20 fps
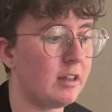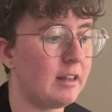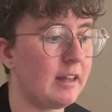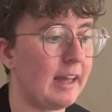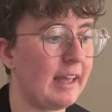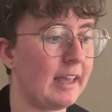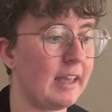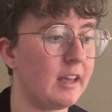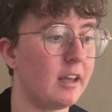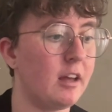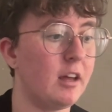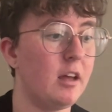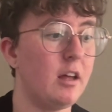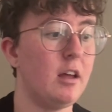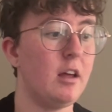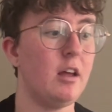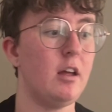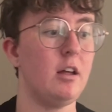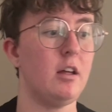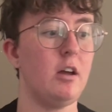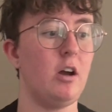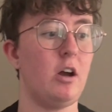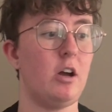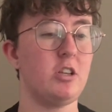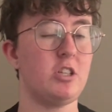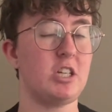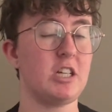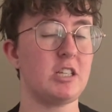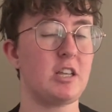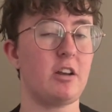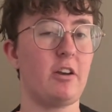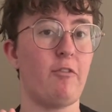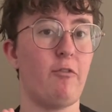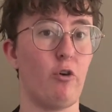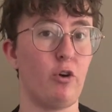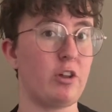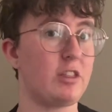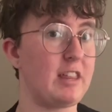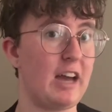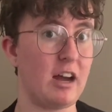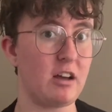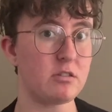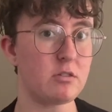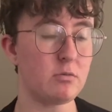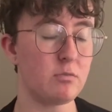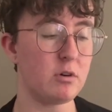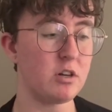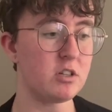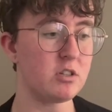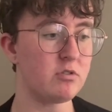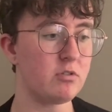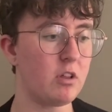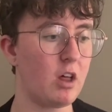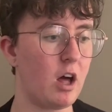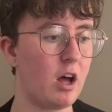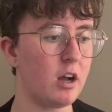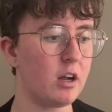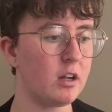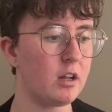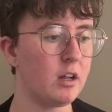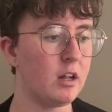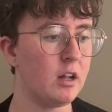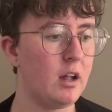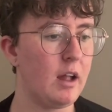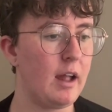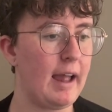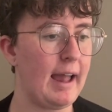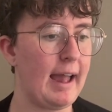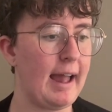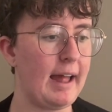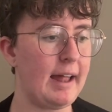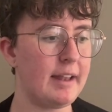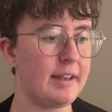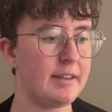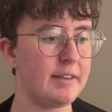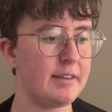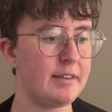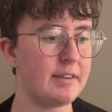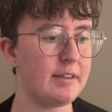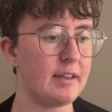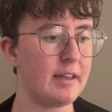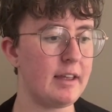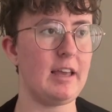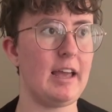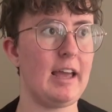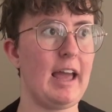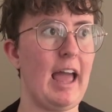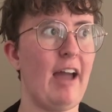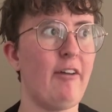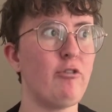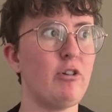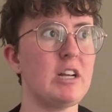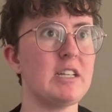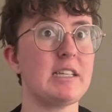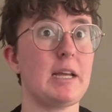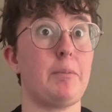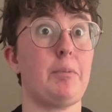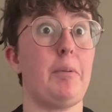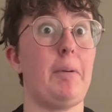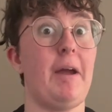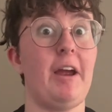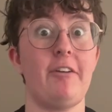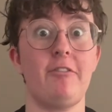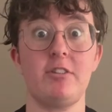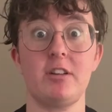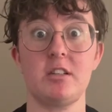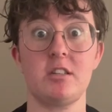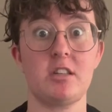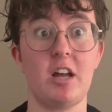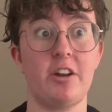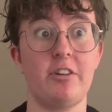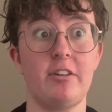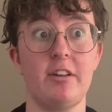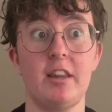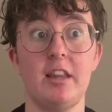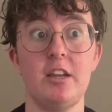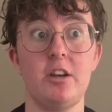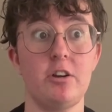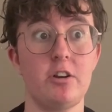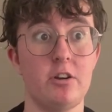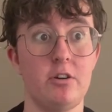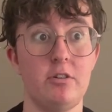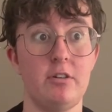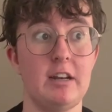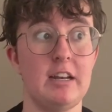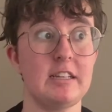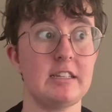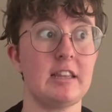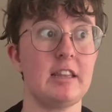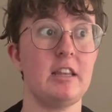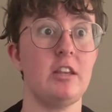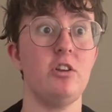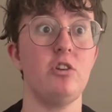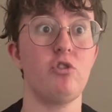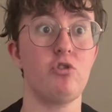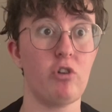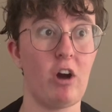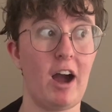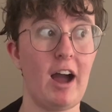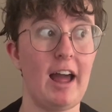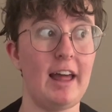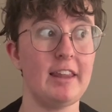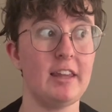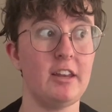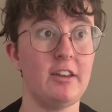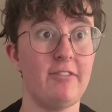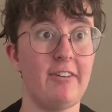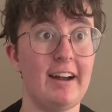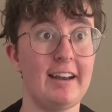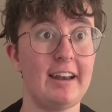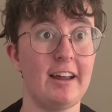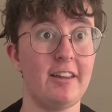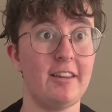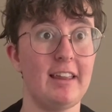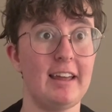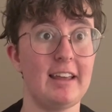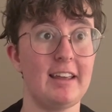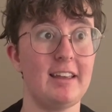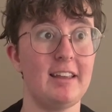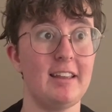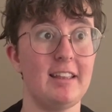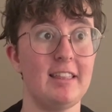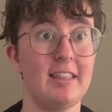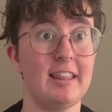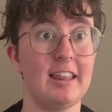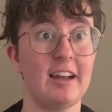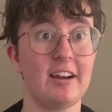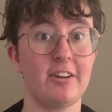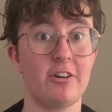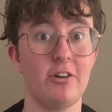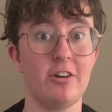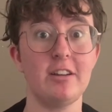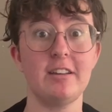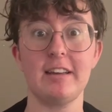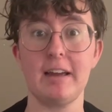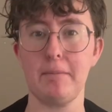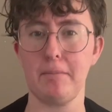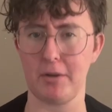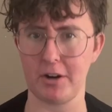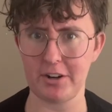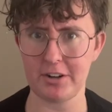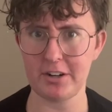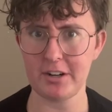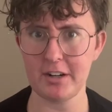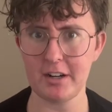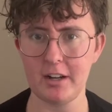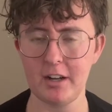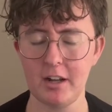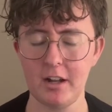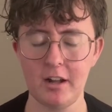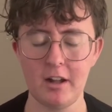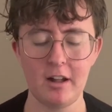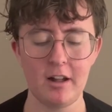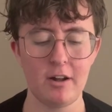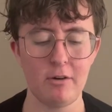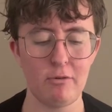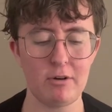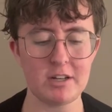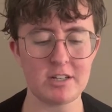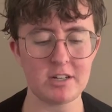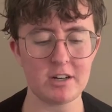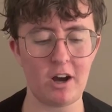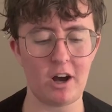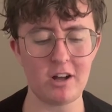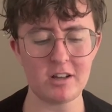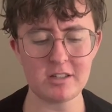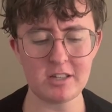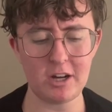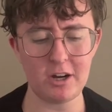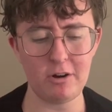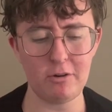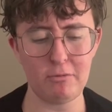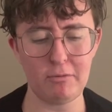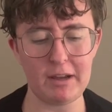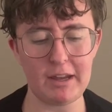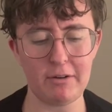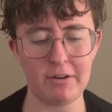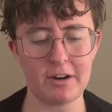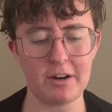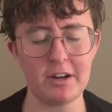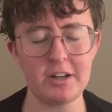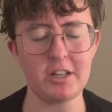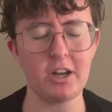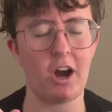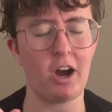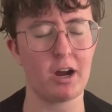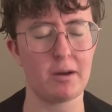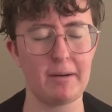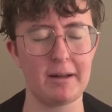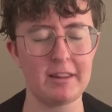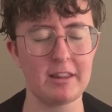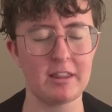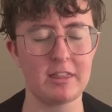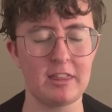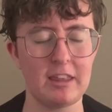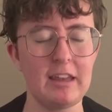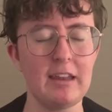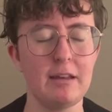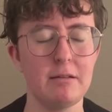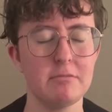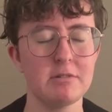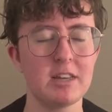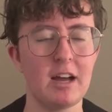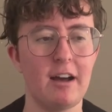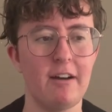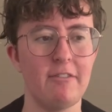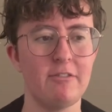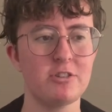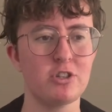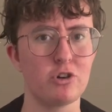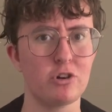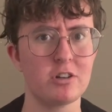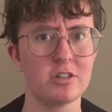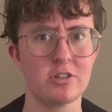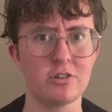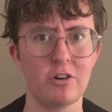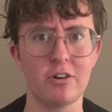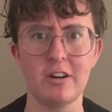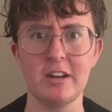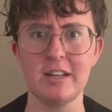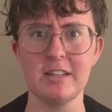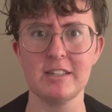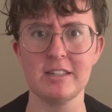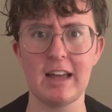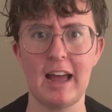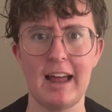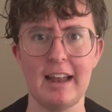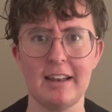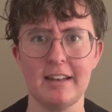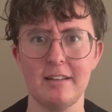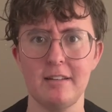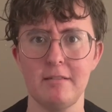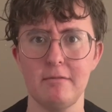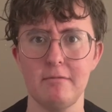like just under 4,000 words long, and everyone is like preparing for this lottery and they don't know who it is, and then you draw it and then you find out like they're going to get murdered. Which also, we are going to talk about the themes of short stories and